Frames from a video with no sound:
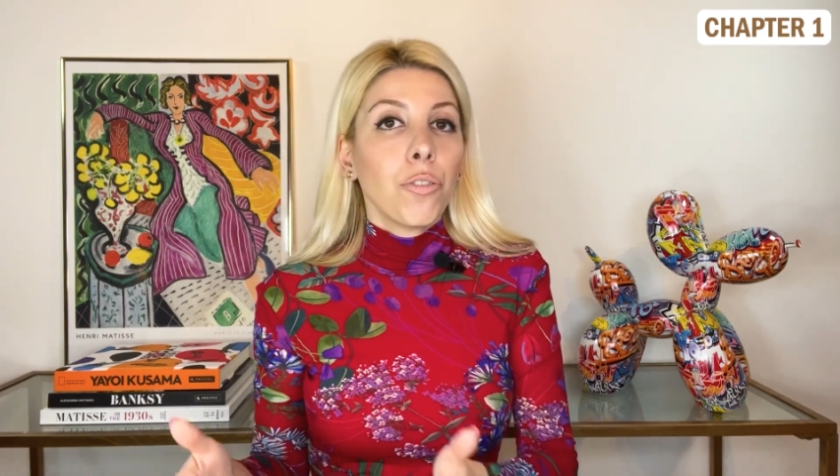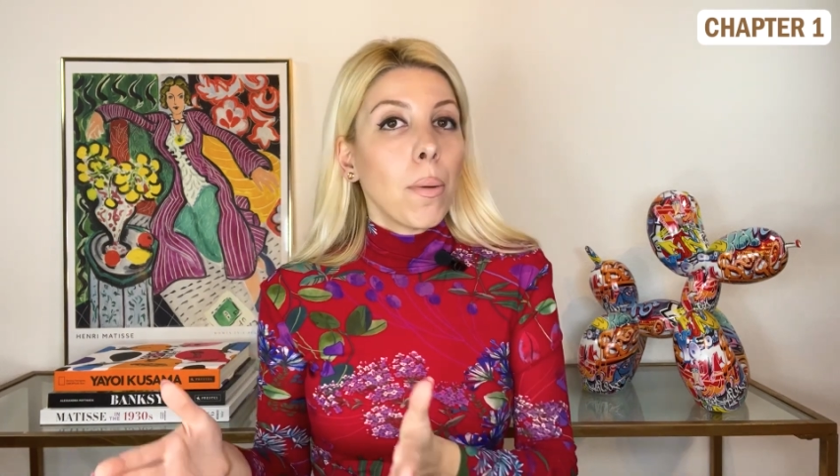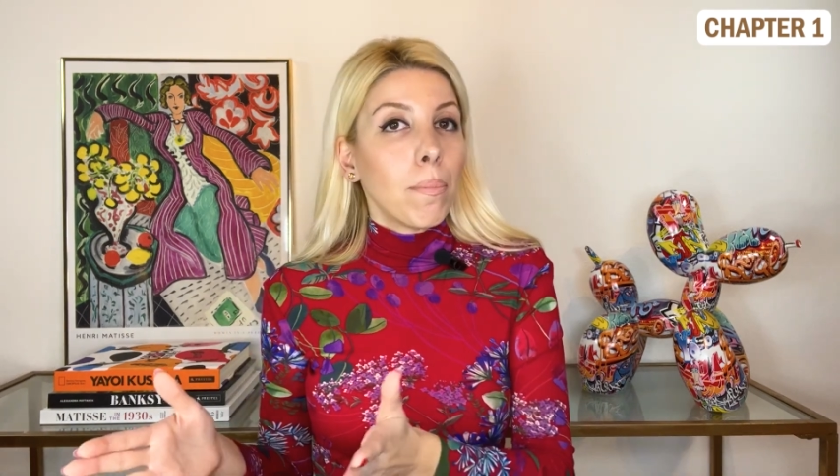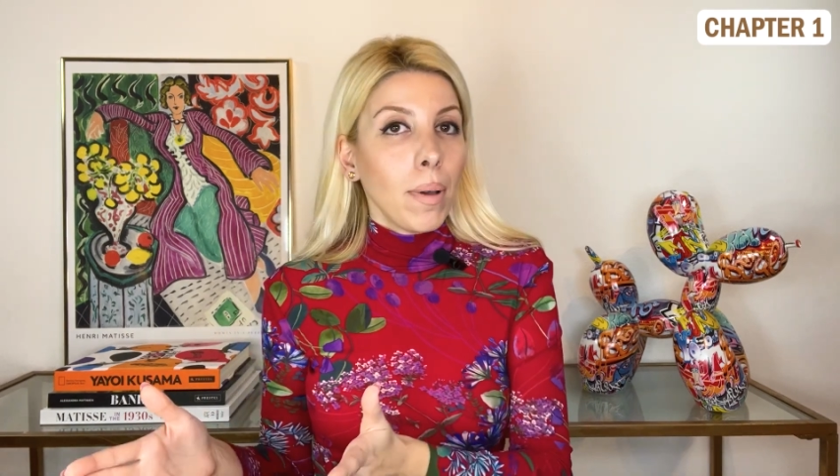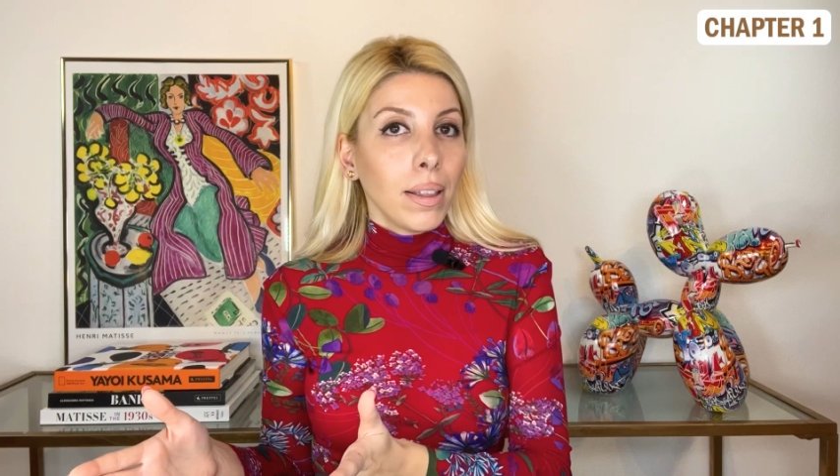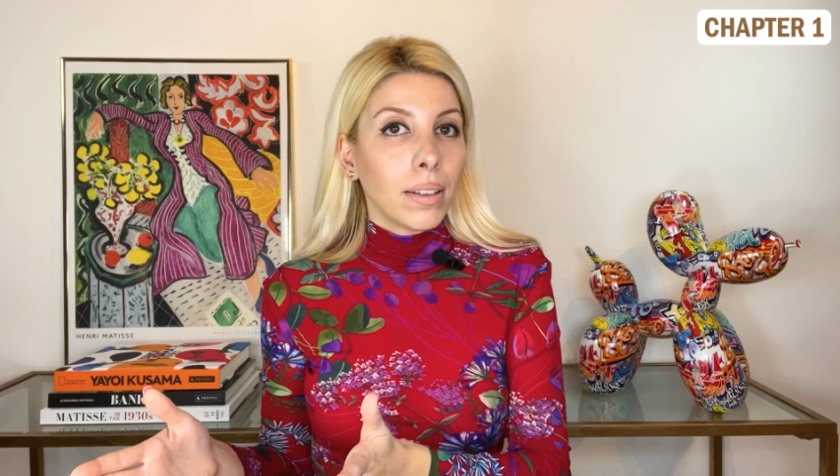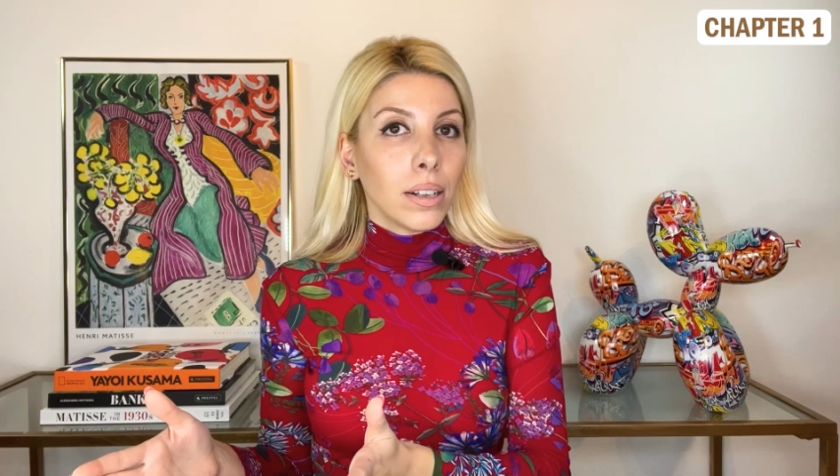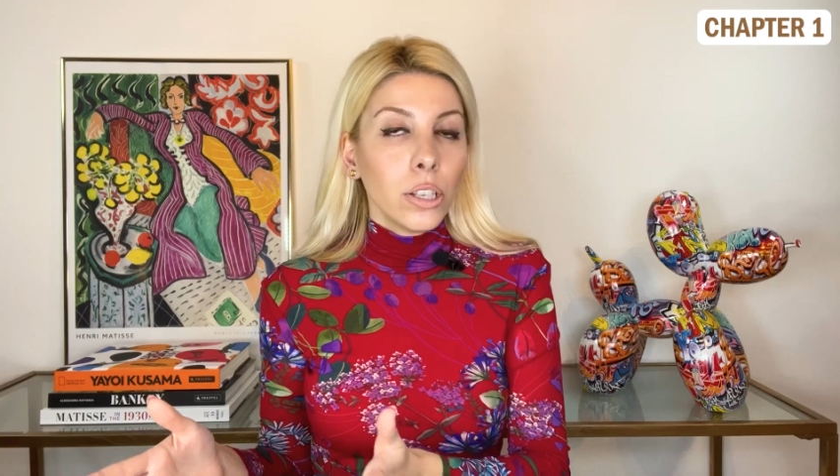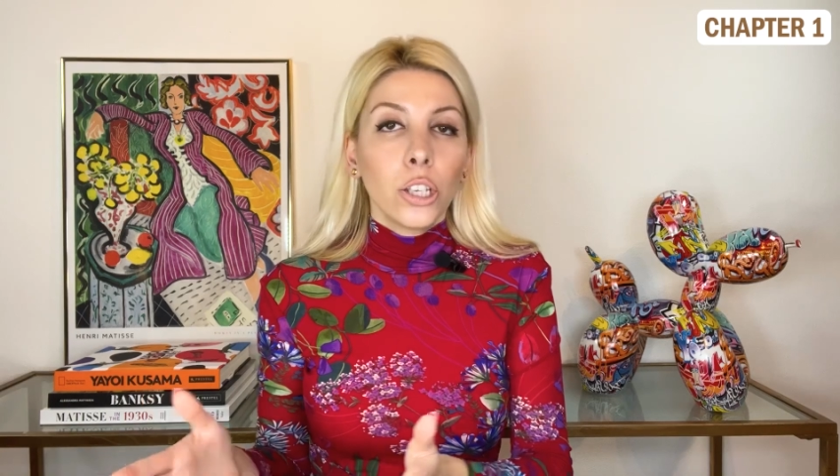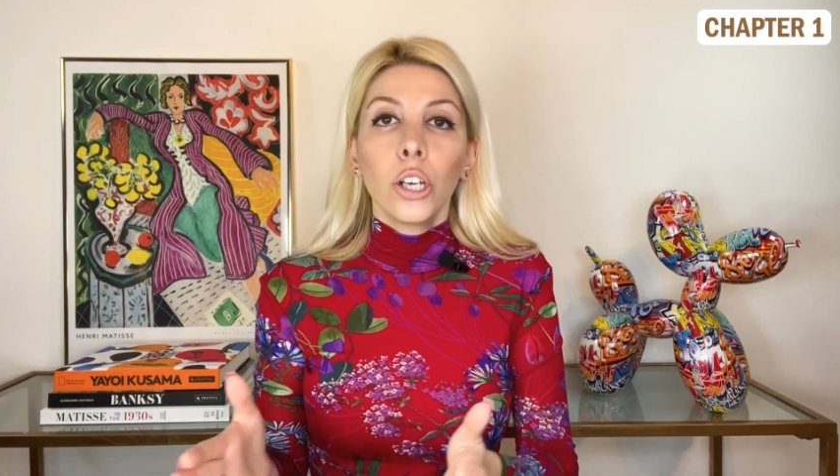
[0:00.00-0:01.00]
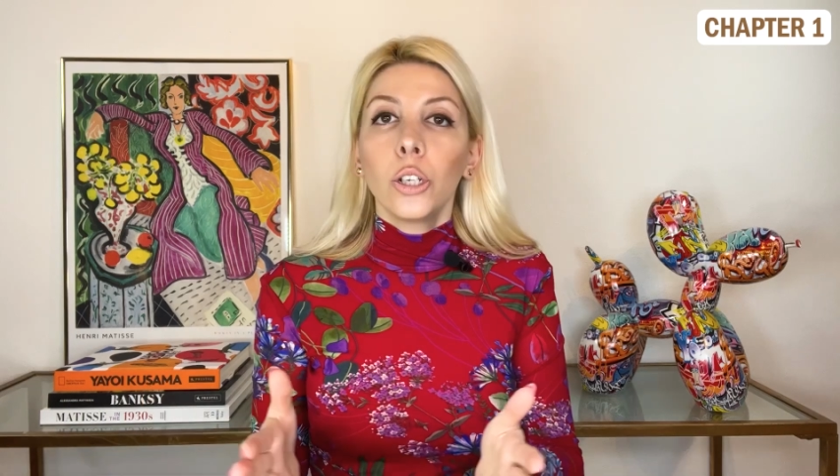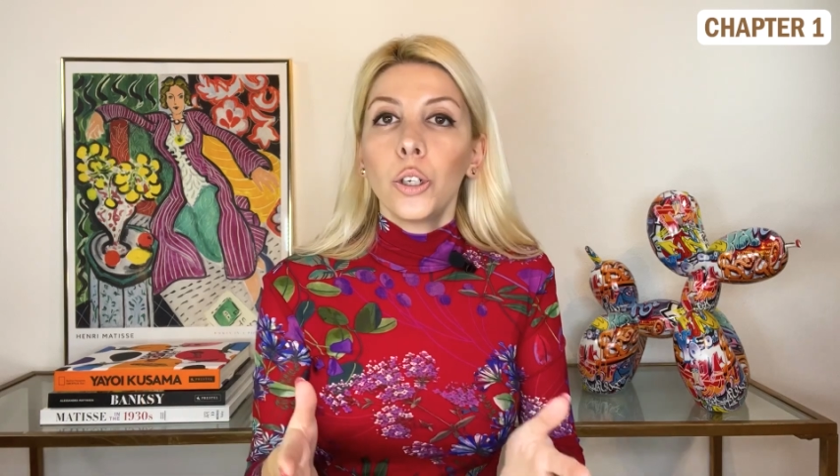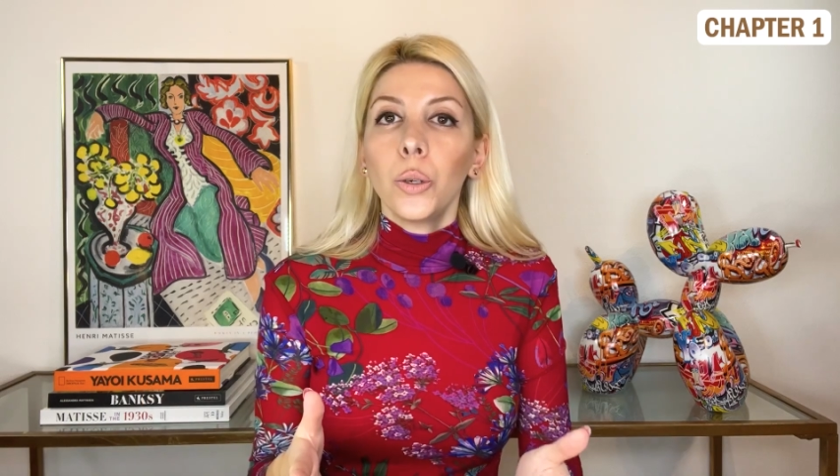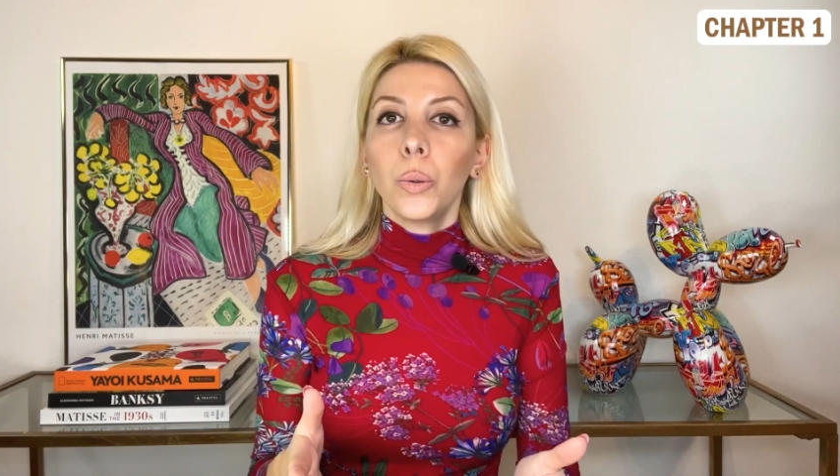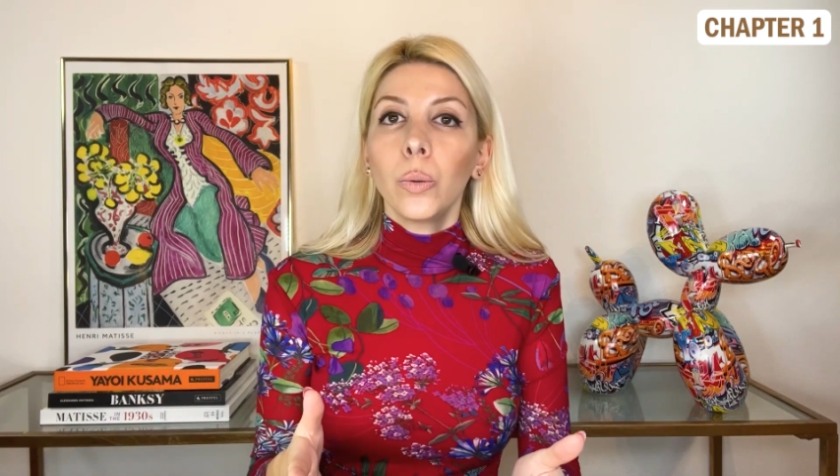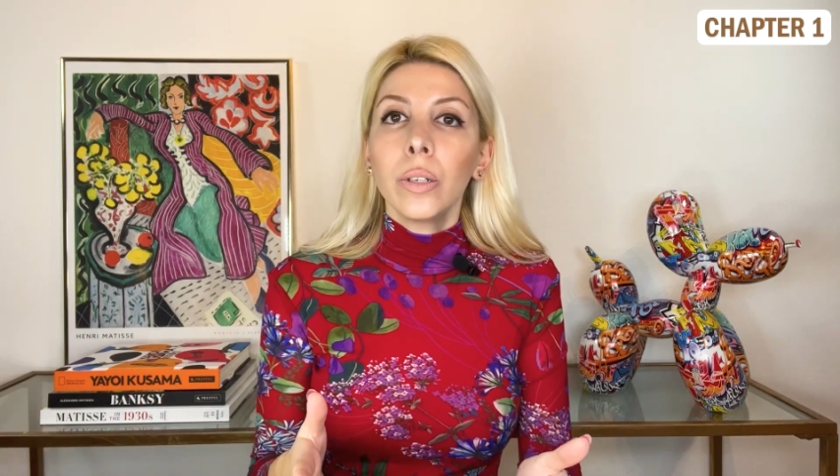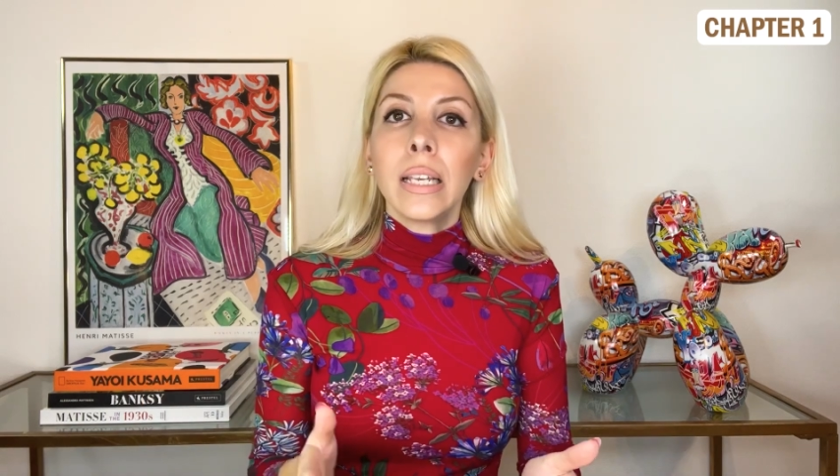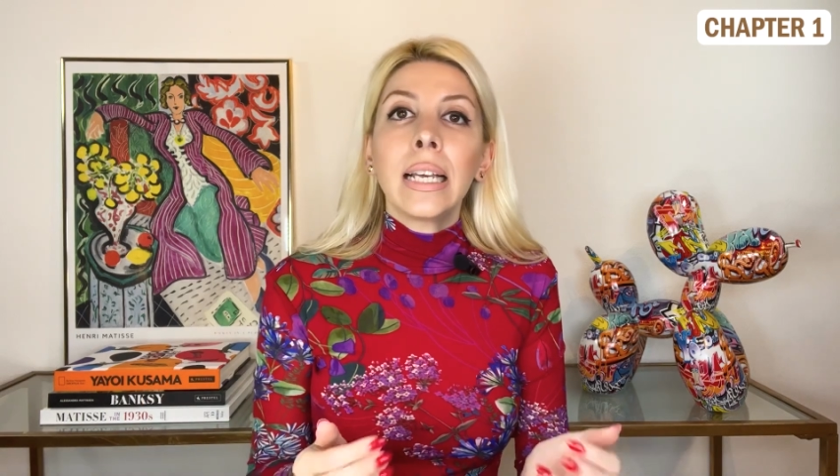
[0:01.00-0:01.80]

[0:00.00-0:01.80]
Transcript: methods, tools,